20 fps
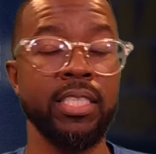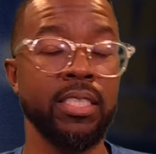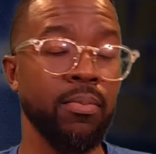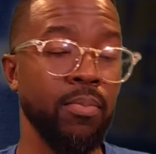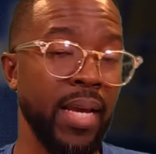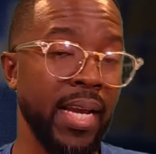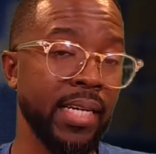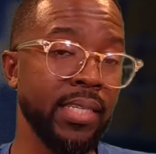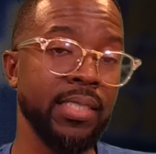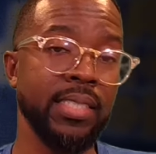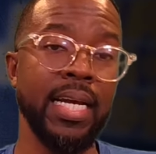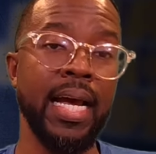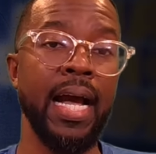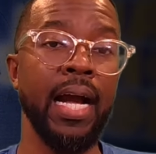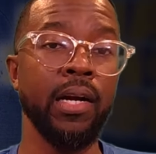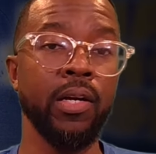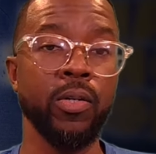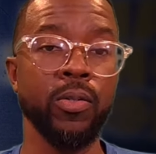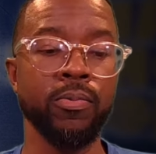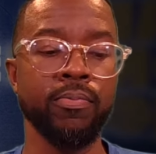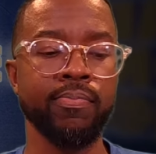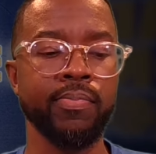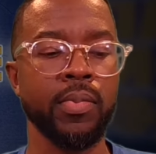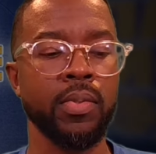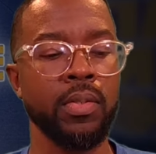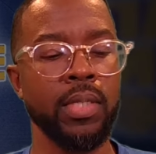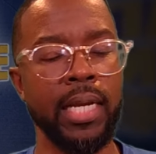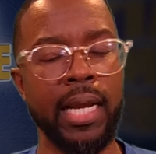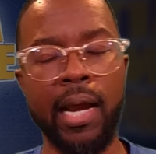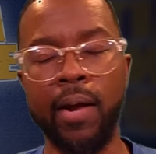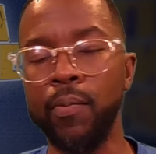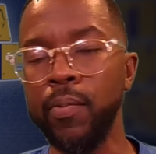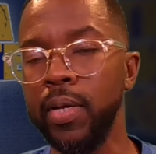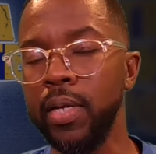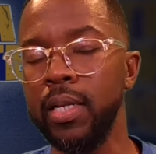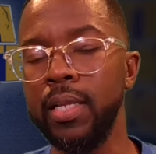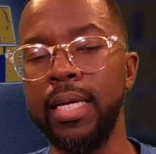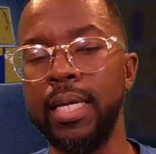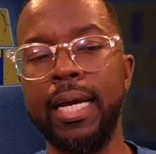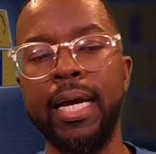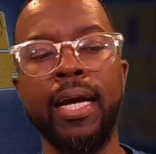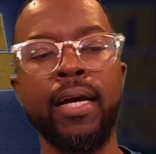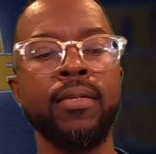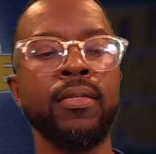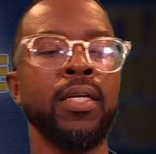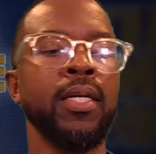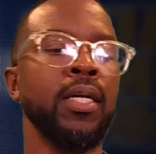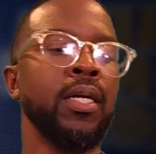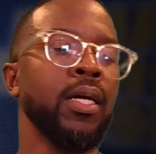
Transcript: to make a tackle. They got rid of that.